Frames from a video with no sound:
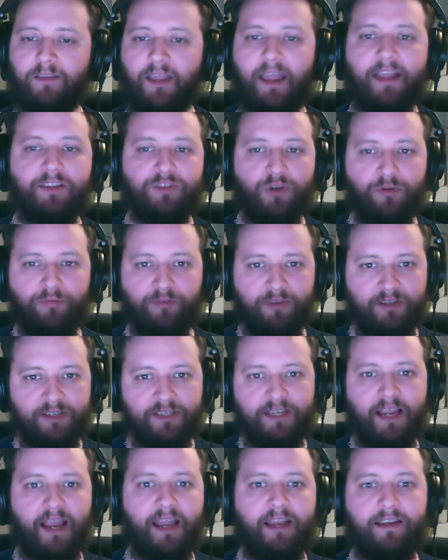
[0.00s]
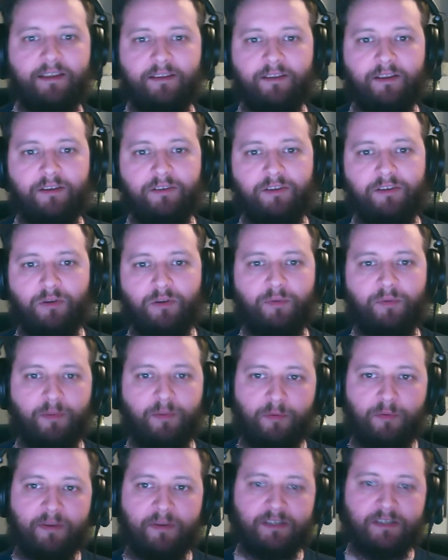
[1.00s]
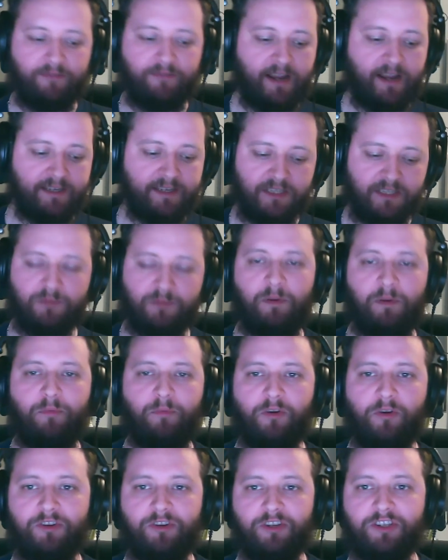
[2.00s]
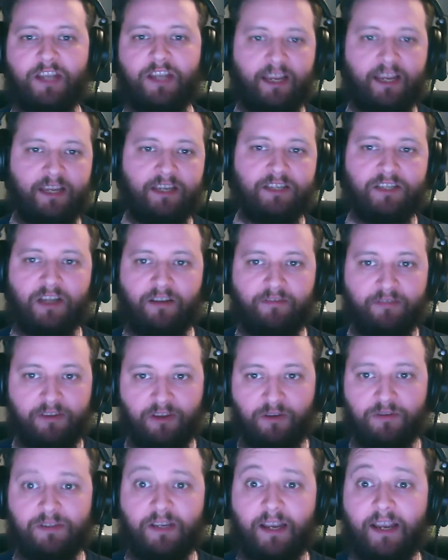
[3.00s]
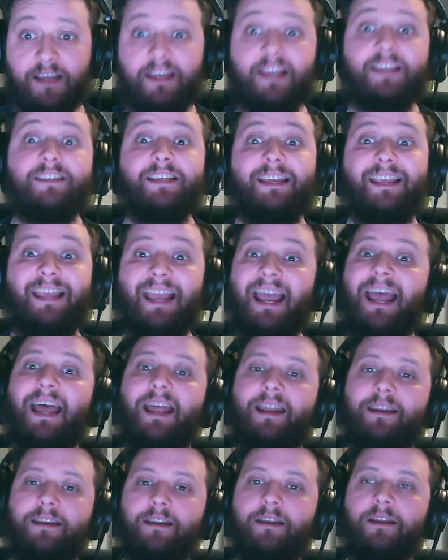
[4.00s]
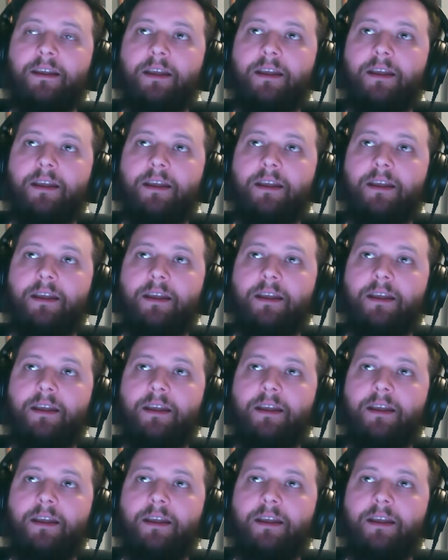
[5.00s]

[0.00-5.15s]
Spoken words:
it's often said that, with a permissive license, people can just take your stuff and use it. And yes, they can.